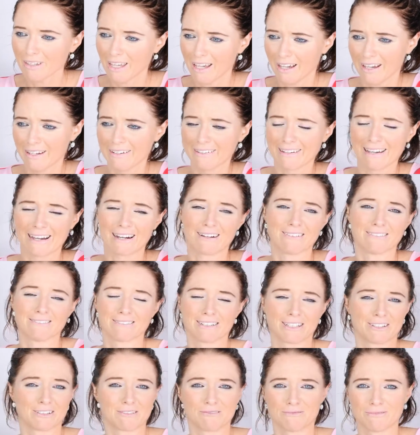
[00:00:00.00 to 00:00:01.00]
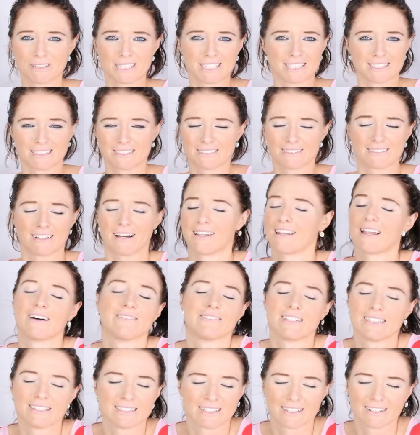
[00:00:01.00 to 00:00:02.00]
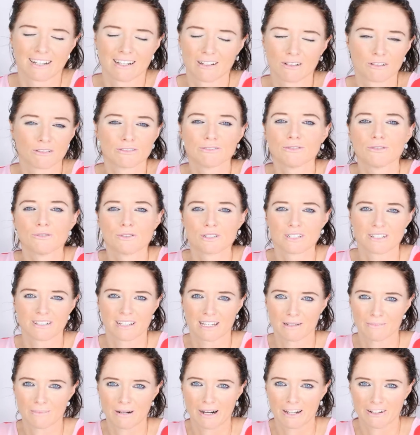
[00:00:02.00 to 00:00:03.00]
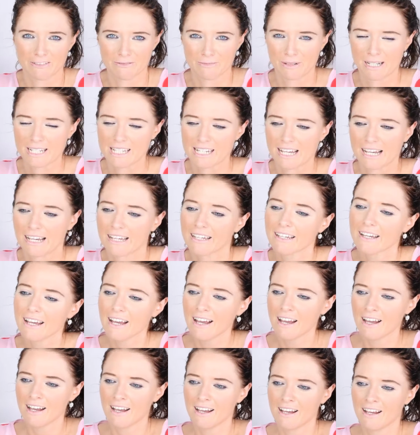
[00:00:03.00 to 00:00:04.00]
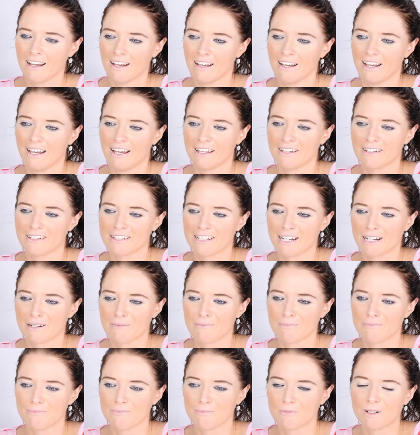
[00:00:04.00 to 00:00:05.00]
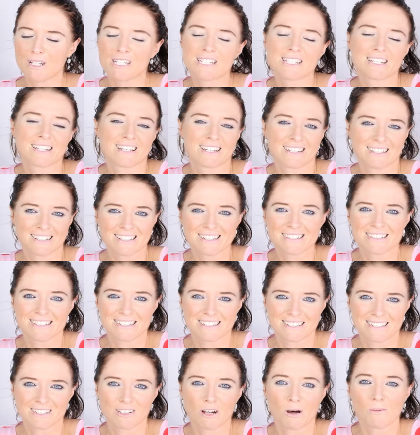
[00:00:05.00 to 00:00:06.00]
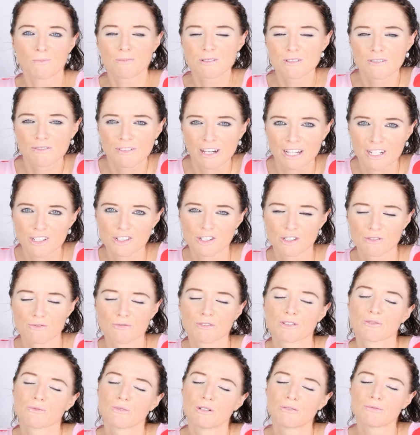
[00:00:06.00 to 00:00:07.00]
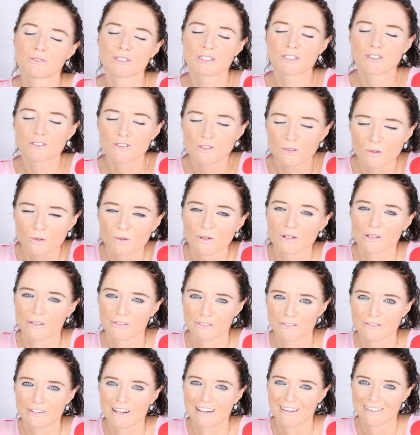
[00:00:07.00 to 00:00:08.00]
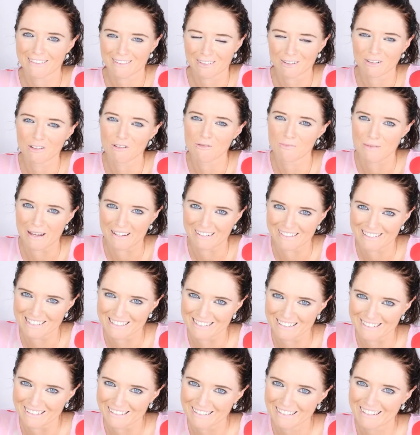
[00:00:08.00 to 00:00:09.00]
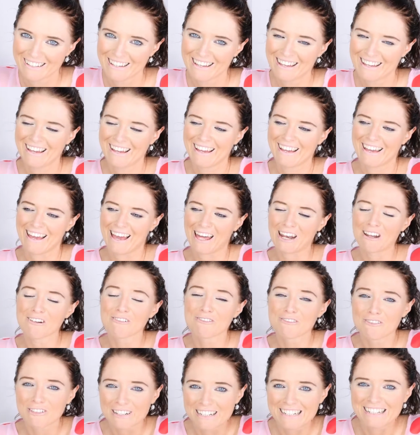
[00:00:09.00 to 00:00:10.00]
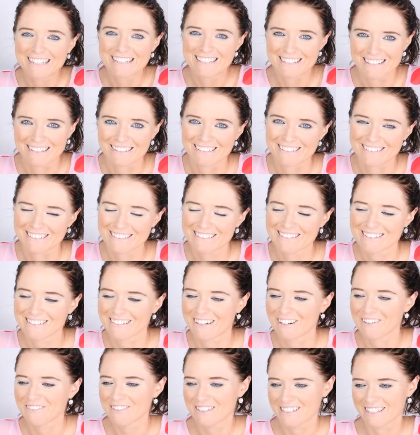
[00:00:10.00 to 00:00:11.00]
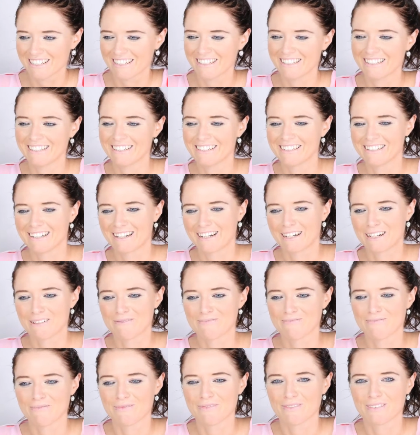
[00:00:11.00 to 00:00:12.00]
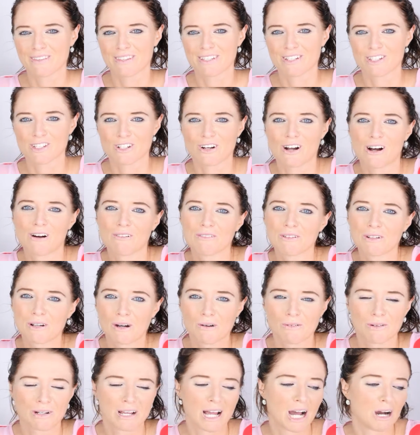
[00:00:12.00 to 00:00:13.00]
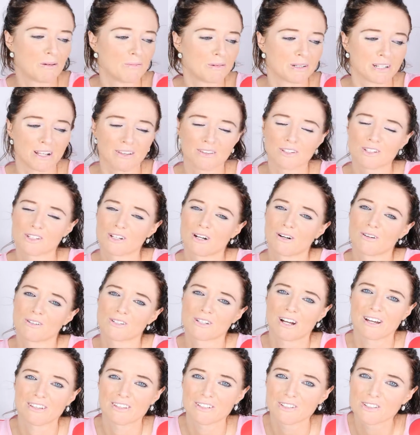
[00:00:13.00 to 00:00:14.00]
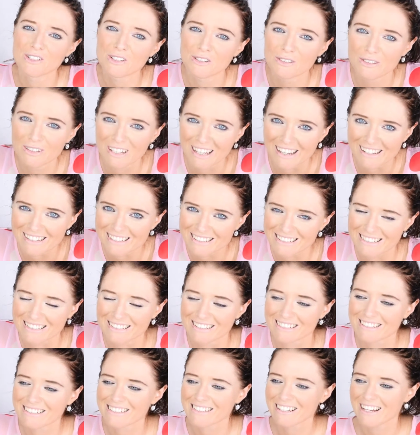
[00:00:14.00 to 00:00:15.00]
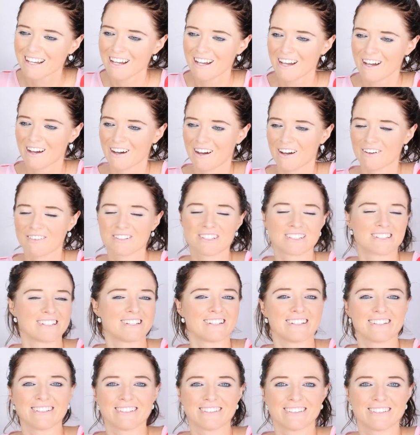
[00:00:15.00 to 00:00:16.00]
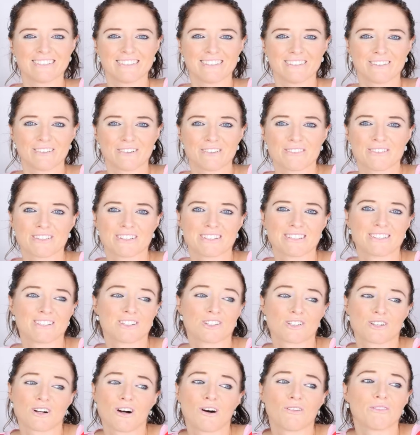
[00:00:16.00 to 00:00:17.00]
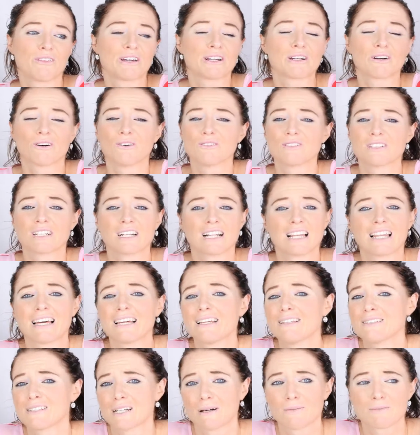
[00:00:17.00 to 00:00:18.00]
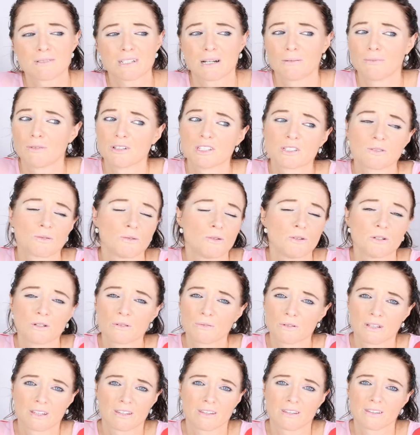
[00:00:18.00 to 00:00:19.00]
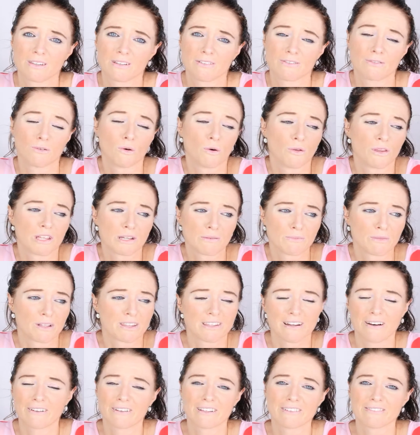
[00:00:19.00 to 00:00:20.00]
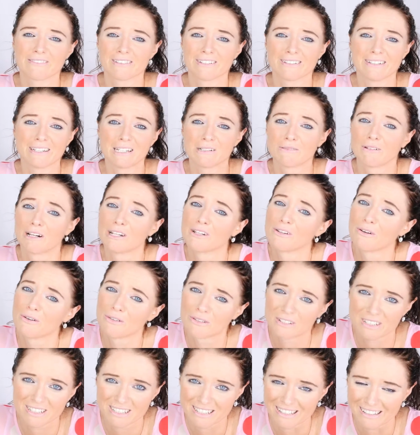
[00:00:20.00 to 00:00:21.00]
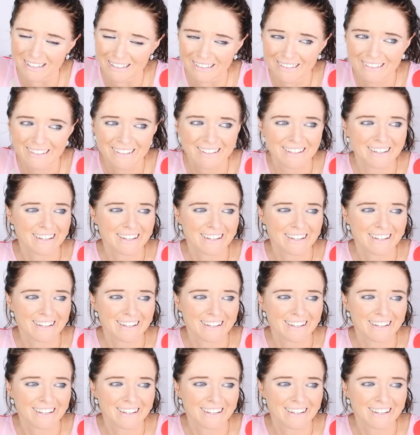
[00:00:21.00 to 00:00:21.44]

And now, I love it and I look forward to that part of my day. And Wendy Calise said observation will restore your faith in humanity. And it really does. I've seen the child go and help another child tie their shoelaces. I've seen, the child that goes and cleans up someone's work for them without even anyone noticing.